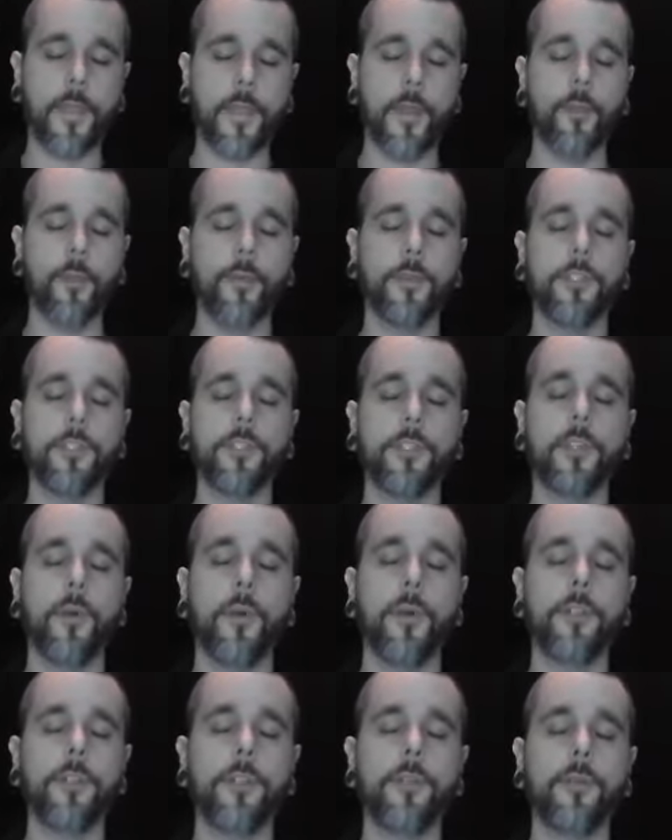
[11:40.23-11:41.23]
And we're just
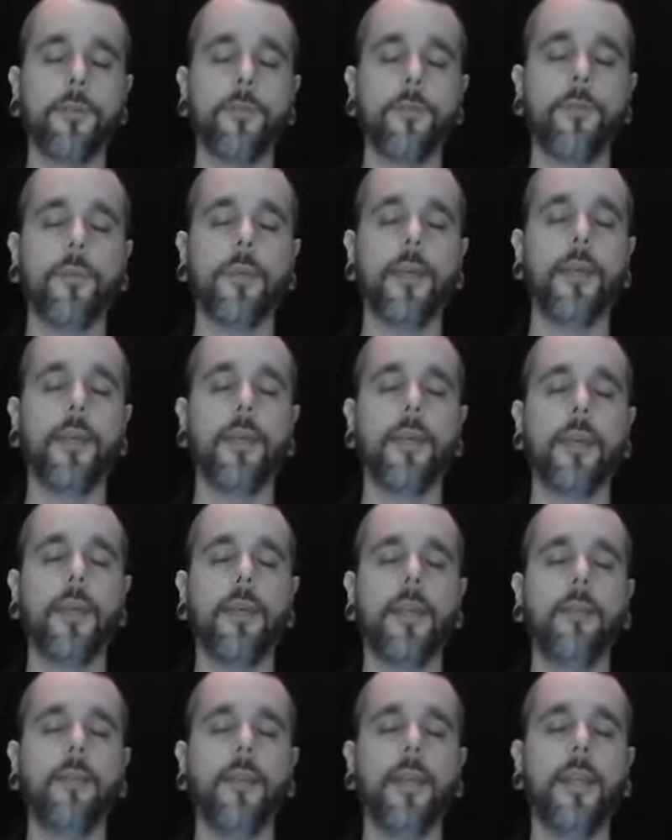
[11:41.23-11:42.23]
going to
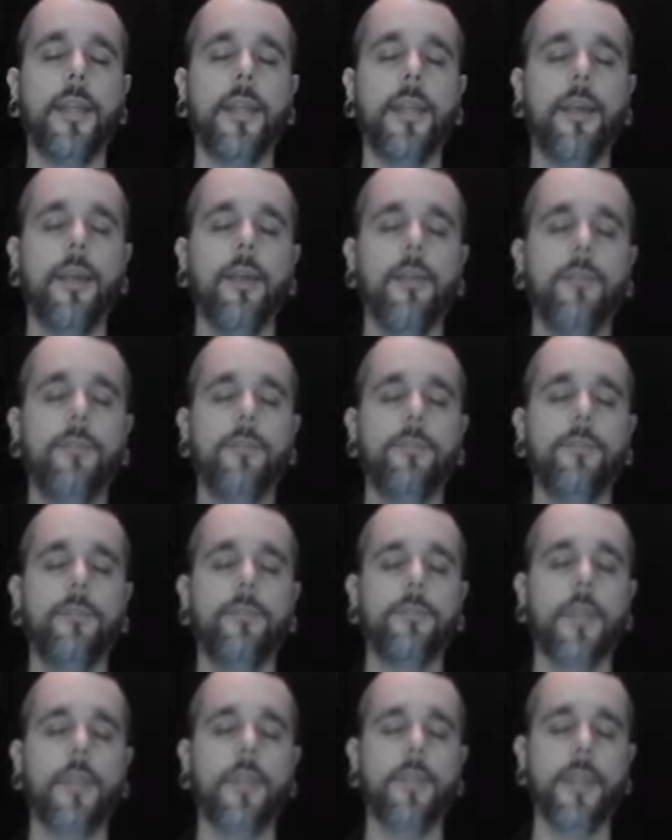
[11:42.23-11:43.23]
inhale
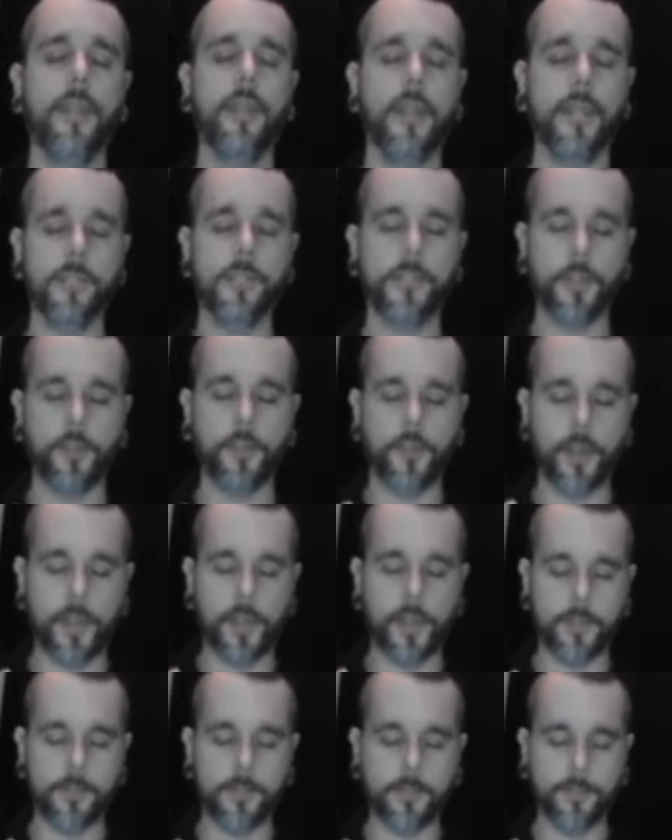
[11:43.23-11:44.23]
and then integrate
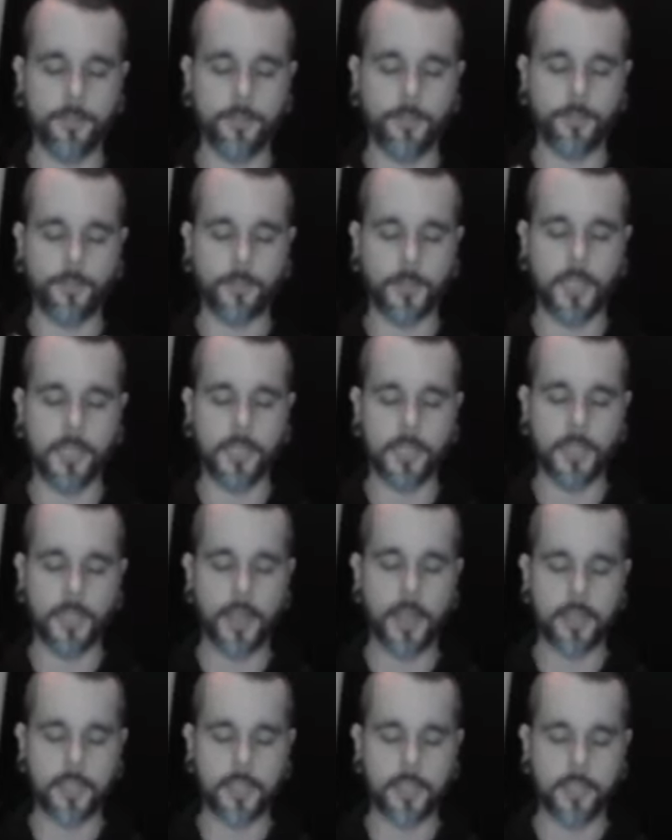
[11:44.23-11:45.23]
it into
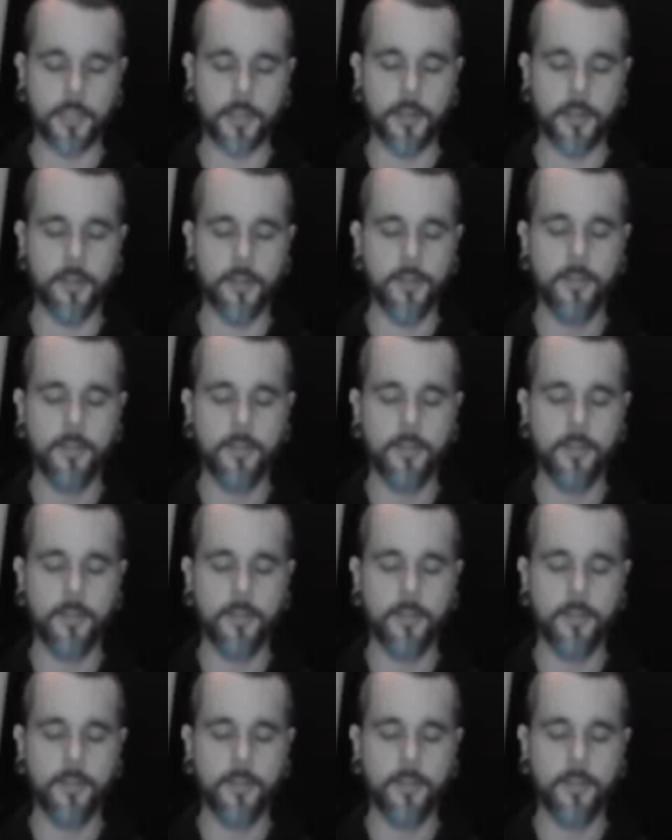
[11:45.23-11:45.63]
that center.